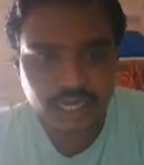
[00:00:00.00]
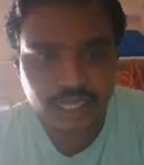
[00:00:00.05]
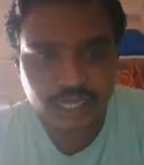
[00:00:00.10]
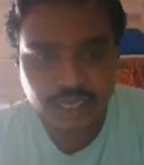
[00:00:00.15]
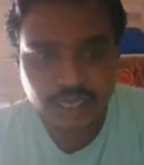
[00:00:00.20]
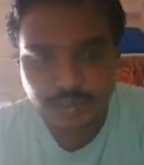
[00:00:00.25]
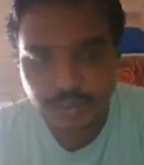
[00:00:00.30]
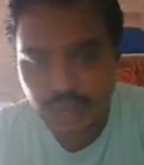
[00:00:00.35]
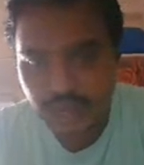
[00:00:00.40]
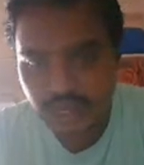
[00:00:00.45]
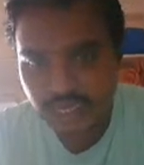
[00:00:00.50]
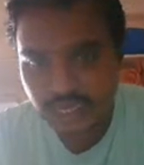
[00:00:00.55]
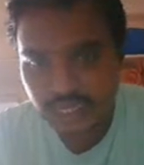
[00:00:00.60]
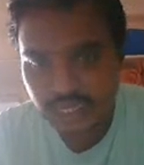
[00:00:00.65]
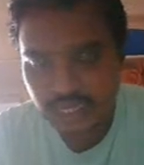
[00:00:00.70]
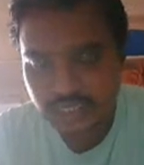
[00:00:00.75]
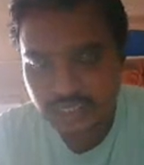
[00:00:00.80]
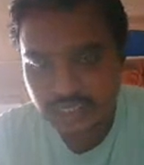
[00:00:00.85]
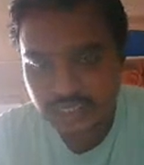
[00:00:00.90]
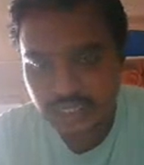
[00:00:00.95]
Here the
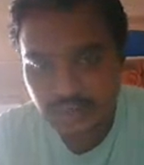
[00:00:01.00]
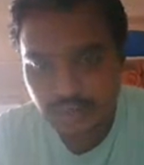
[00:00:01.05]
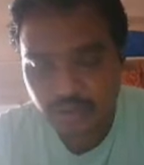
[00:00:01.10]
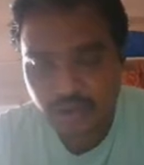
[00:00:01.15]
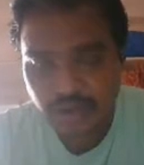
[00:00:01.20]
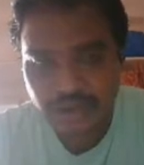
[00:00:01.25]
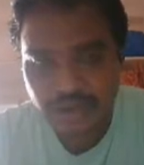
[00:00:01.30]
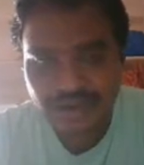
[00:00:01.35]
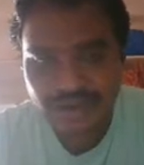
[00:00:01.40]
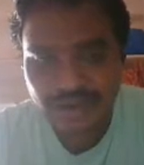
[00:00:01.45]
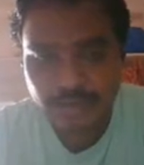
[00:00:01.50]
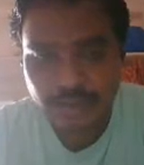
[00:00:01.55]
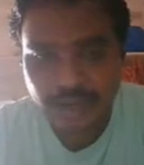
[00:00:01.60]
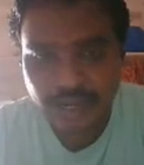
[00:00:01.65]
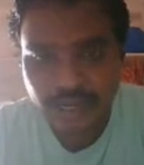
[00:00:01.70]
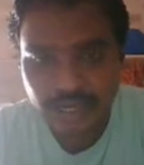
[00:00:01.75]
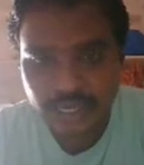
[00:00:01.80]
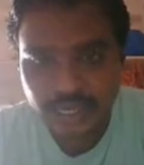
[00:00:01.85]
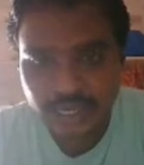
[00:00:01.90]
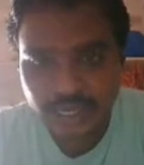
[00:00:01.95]
particles, the
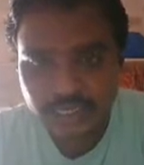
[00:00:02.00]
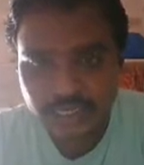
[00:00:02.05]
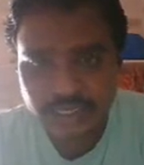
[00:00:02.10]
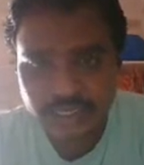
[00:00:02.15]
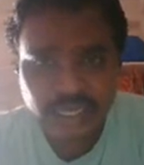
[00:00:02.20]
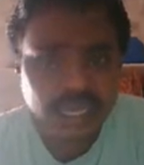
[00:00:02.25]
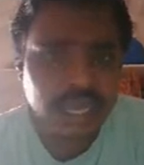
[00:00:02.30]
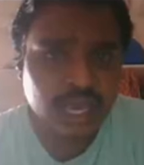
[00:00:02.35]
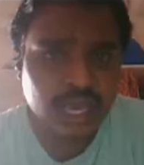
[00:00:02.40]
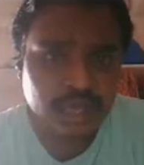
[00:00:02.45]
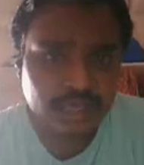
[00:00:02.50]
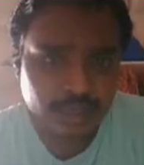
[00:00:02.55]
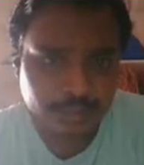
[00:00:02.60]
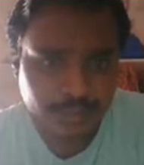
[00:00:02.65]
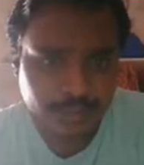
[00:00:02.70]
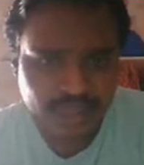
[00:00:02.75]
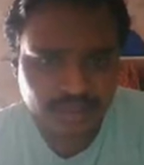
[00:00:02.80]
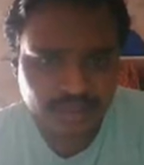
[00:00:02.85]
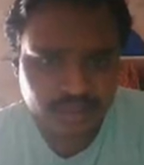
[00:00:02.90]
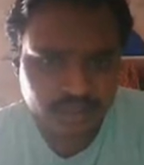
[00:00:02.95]
colloidal particles,
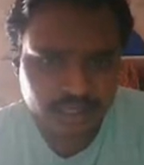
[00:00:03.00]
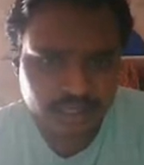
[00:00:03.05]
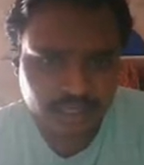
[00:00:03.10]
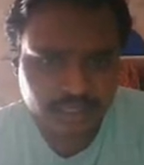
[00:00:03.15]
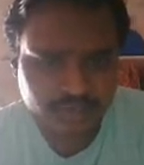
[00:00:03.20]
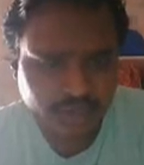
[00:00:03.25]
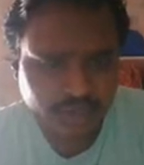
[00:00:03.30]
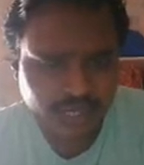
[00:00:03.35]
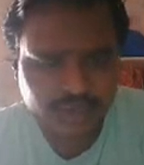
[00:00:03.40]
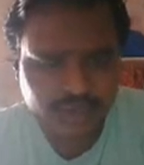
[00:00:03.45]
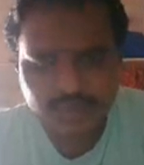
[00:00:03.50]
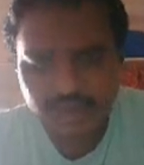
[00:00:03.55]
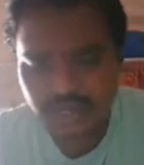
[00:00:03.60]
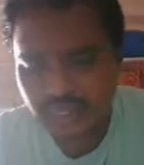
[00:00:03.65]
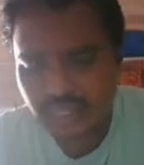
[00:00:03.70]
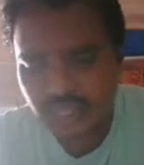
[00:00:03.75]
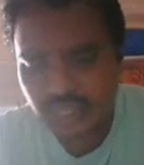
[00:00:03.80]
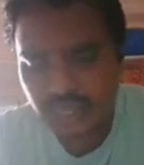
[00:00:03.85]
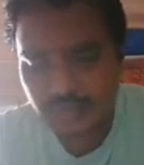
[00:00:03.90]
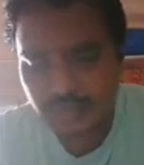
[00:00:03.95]
the pathogens,
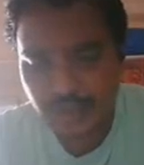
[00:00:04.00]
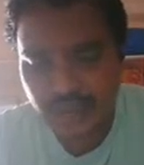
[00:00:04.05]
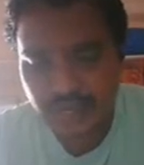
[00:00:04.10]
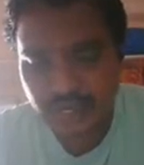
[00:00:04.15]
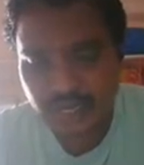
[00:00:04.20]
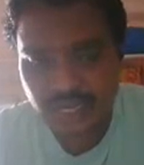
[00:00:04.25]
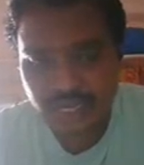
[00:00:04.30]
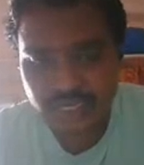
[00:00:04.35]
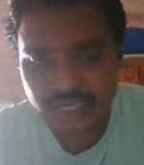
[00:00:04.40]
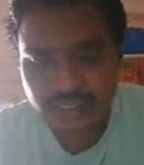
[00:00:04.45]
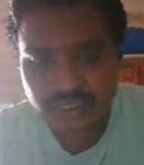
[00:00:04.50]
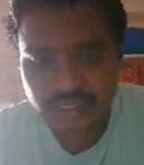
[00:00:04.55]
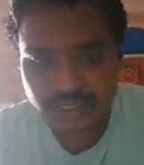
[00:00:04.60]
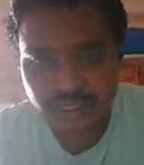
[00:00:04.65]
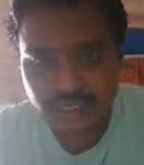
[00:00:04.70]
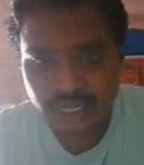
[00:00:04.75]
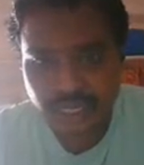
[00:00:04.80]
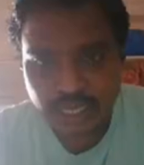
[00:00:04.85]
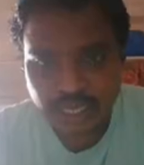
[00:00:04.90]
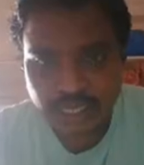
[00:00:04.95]
whatever the
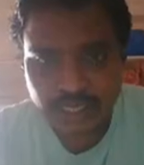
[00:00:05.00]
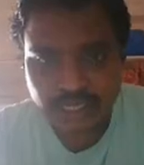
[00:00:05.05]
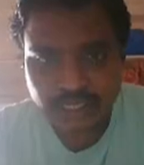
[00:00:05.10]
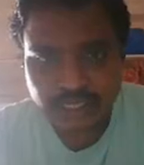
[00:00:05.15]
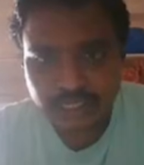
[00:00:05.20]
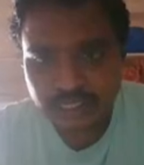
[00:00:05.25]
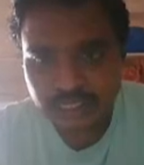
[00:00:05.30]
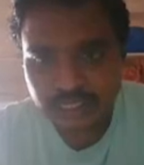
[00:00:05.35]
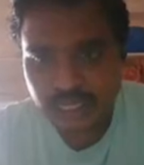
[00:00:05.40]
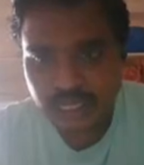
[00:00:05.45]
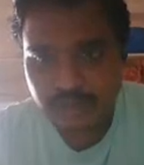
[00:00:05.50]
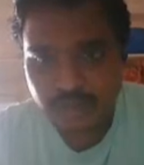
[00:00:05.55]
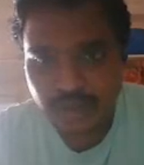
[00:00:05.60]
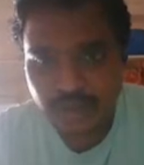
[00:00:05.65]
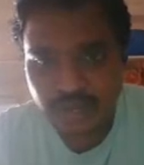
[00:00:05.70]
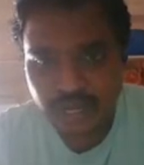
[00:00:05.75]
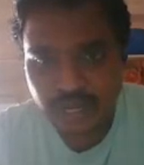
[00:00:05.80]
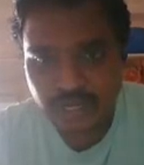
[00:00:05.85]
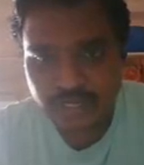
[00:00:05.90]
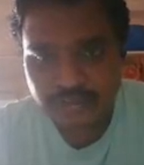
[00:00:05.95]
particles, the
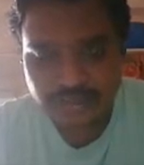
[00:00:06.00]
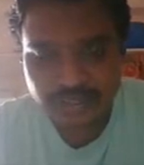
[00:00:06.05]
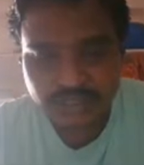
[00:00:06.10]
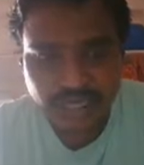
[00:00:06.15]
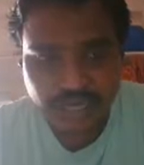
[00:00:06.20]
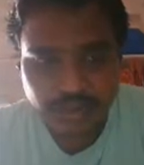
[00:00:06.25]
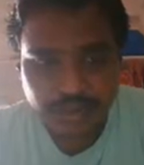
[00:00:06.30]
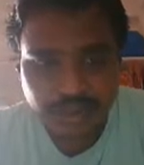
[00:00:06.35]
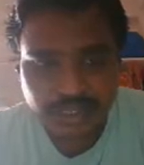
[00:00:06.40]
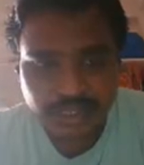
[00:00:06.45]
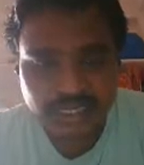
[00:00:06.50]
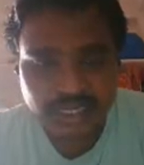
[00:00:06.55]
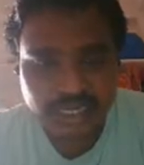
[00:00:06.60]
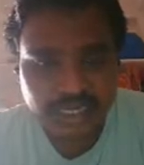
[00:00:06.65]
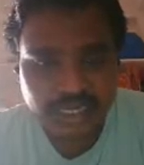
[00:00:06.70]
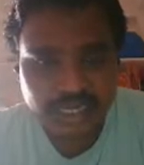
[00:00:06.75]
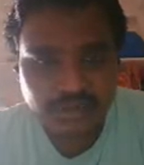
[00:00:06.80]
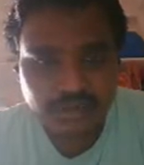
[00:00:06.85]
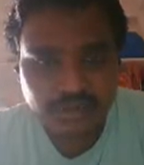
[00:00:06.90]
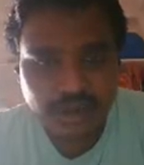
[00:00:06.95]
discrete particles which are
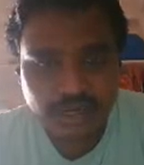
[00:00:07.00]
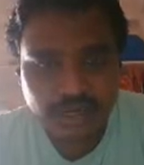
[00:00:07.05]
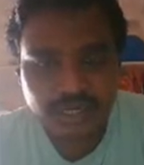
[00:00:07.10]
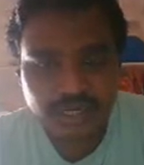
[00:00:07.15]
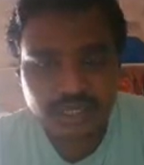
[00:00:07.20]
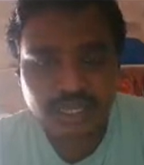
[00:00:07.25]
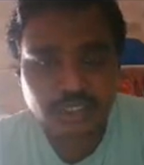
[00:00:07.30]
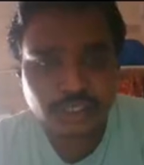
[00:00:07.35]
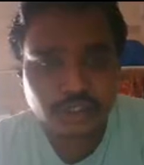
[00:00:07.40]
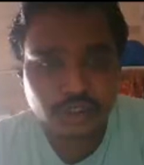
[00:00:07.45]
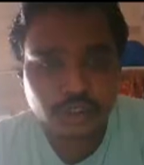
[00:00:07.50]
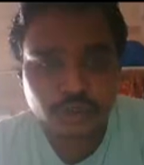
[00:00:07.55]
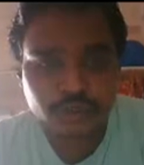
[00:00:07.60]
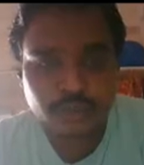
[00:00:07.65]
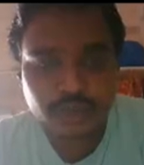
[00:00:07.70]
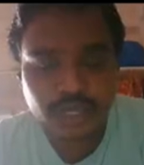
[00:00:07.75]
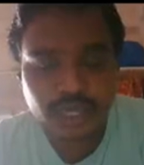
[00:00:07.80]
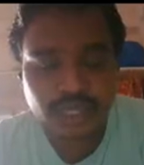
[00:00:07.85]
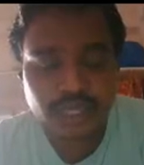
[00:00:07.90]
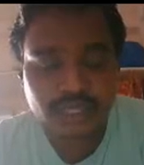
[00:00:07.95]
present in the water, that